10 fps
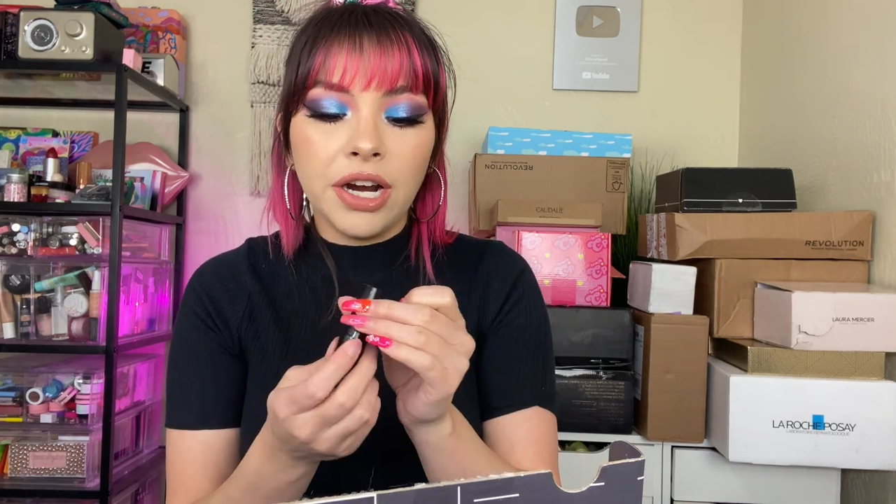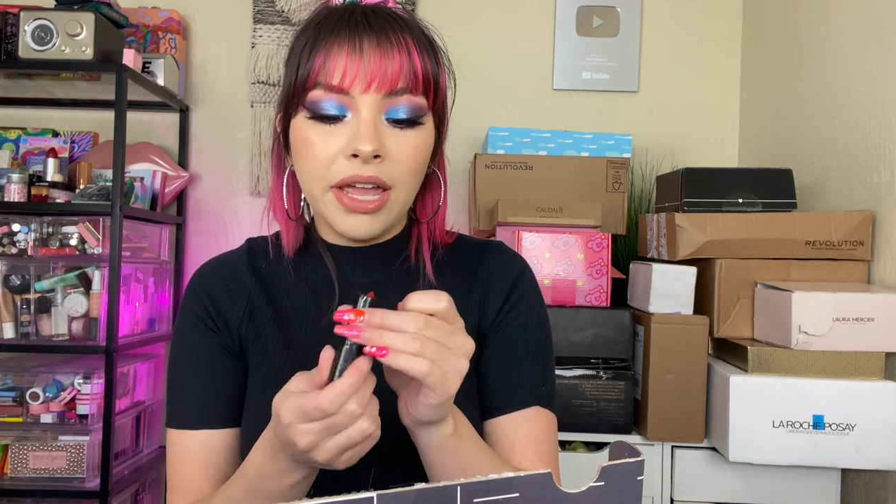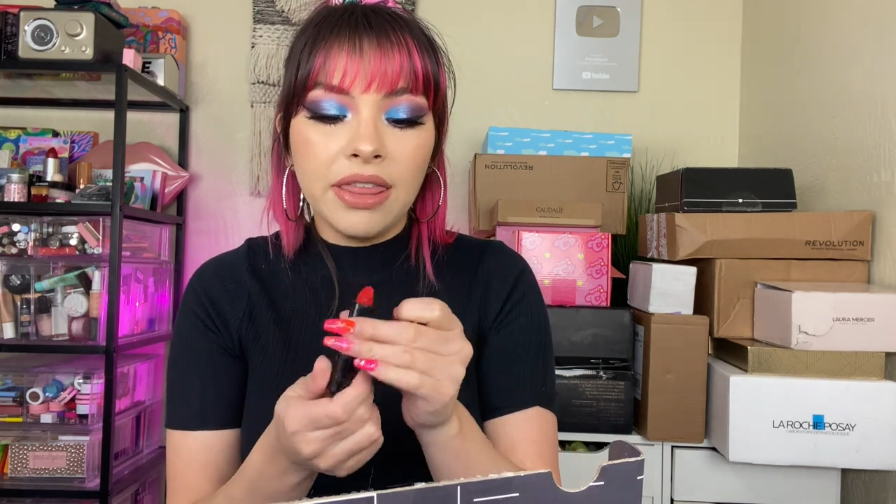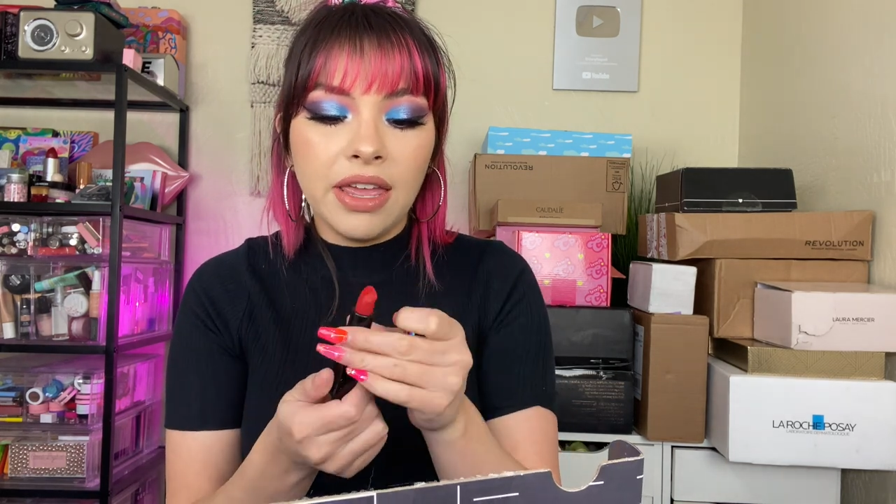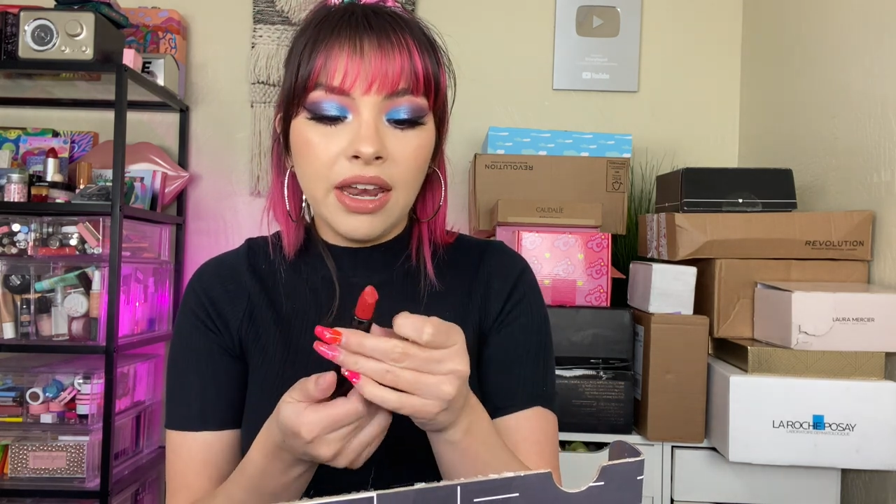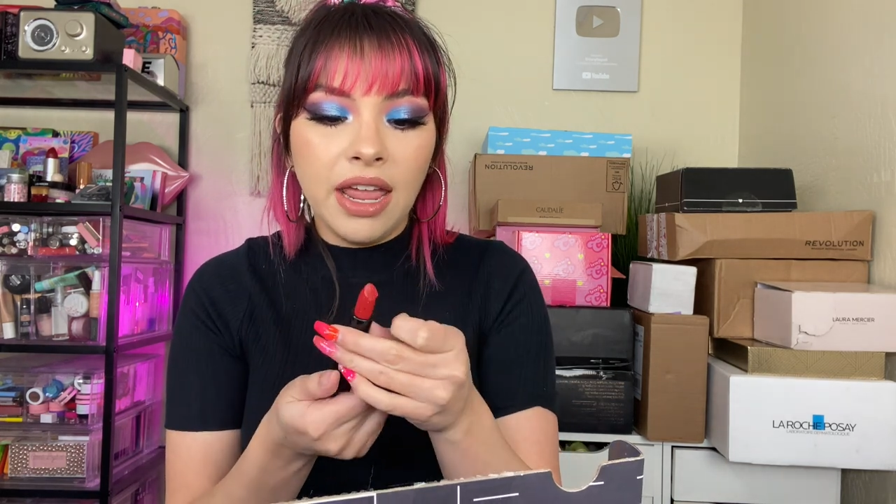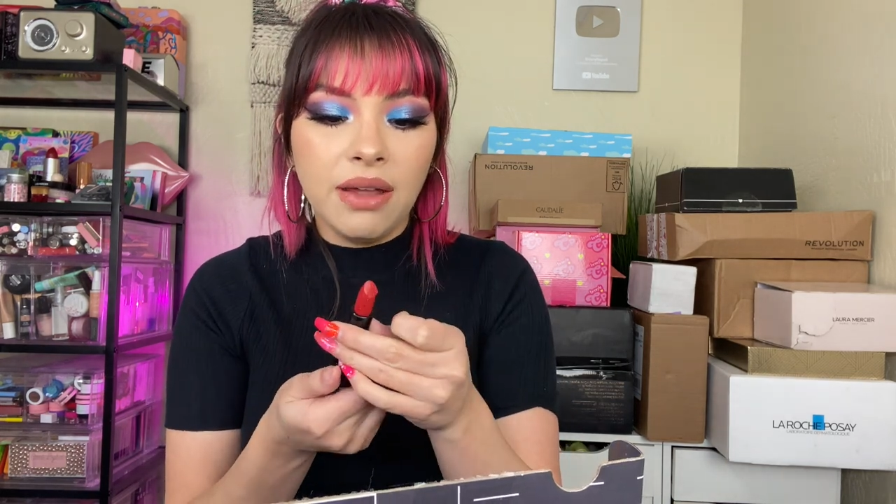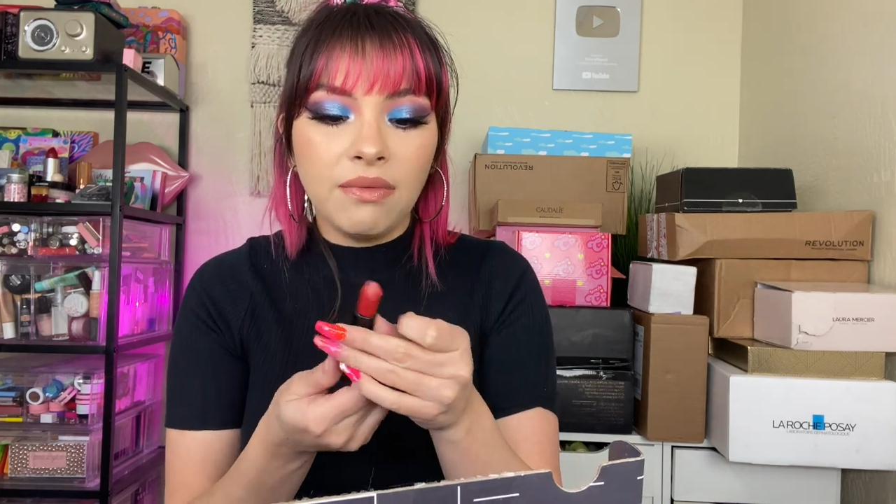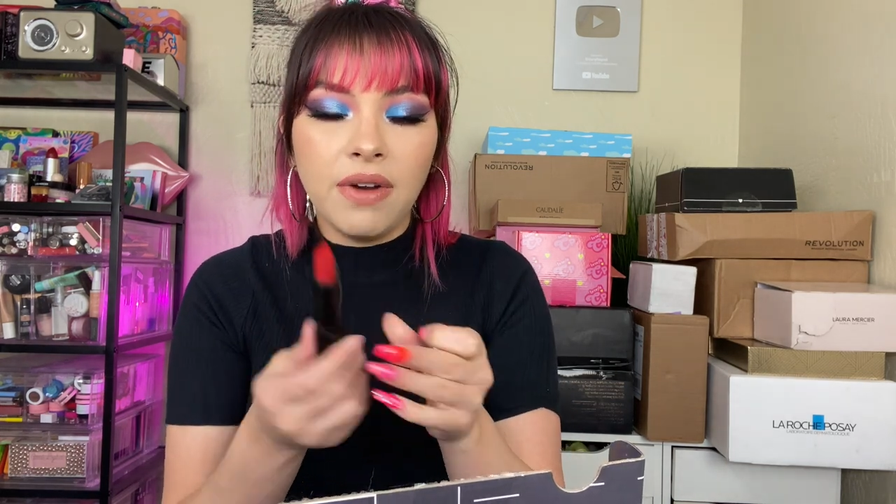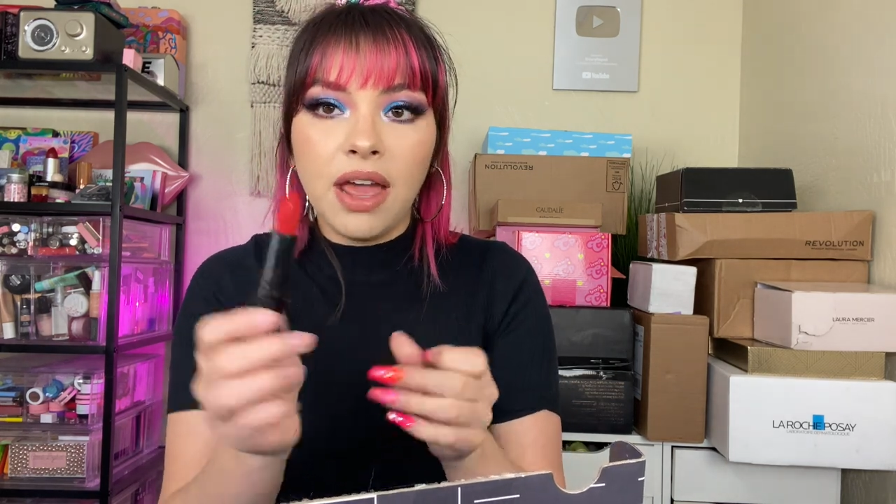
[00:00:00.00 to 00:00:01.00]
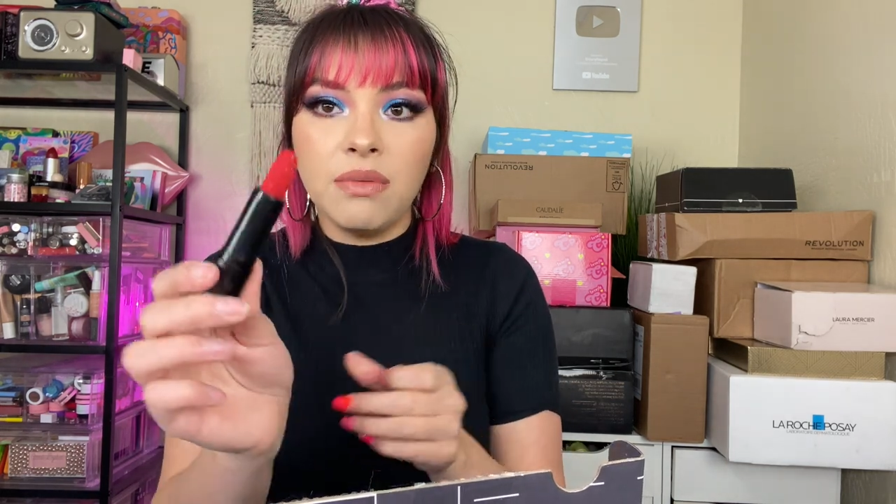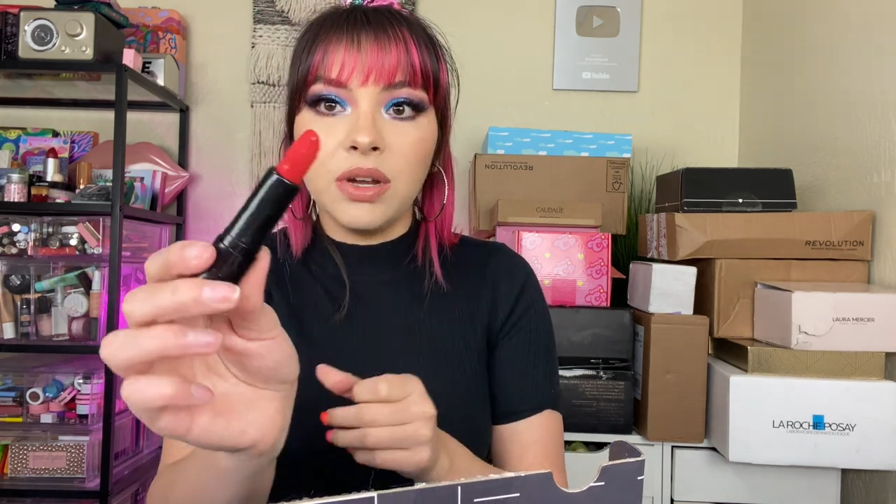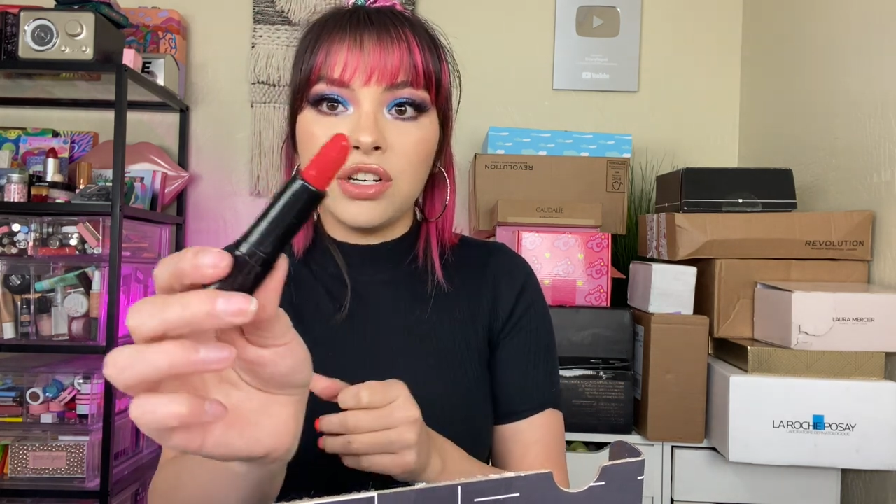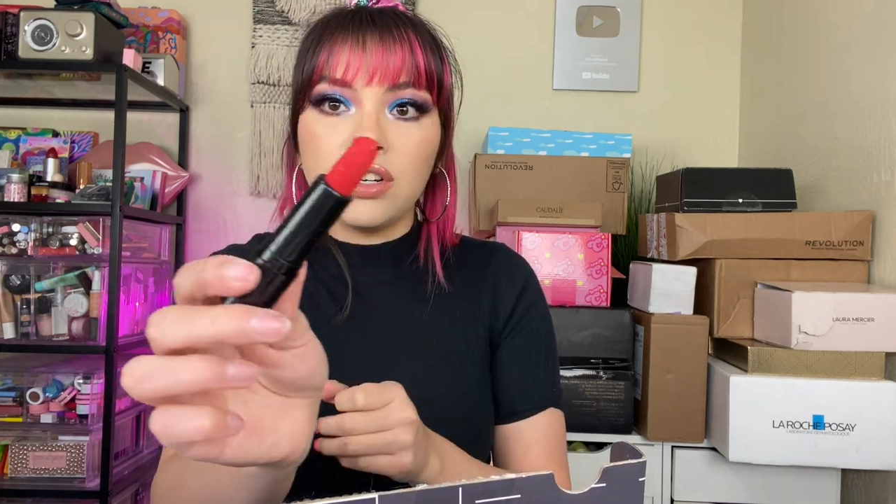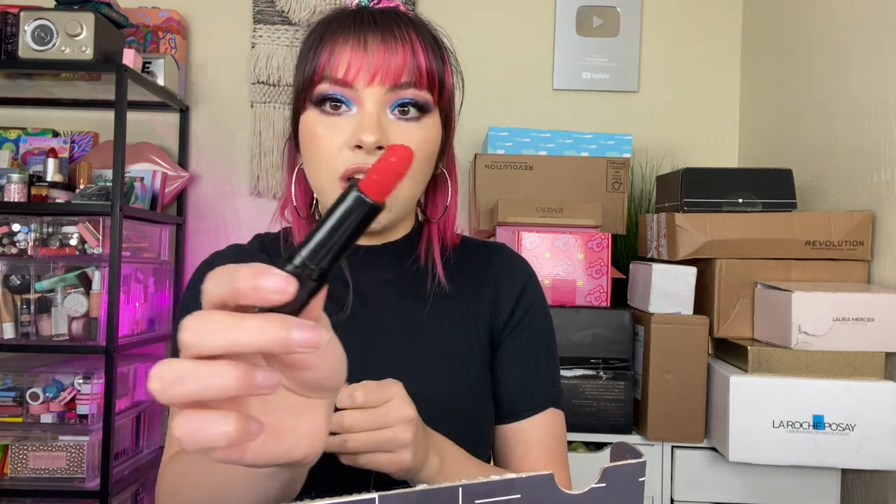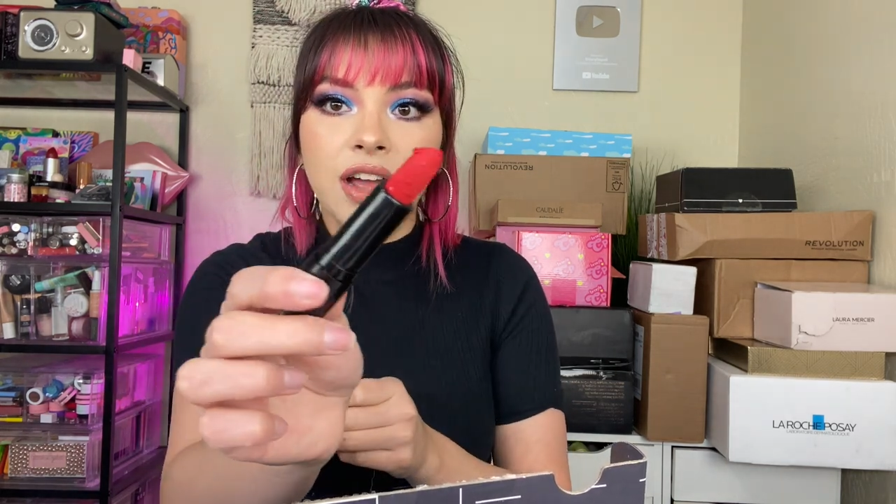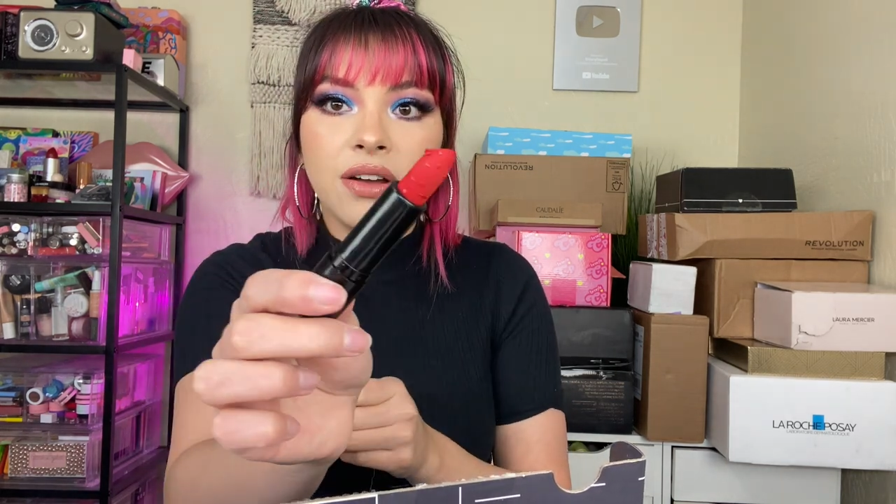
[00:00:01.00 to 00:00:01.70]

And then a red, which I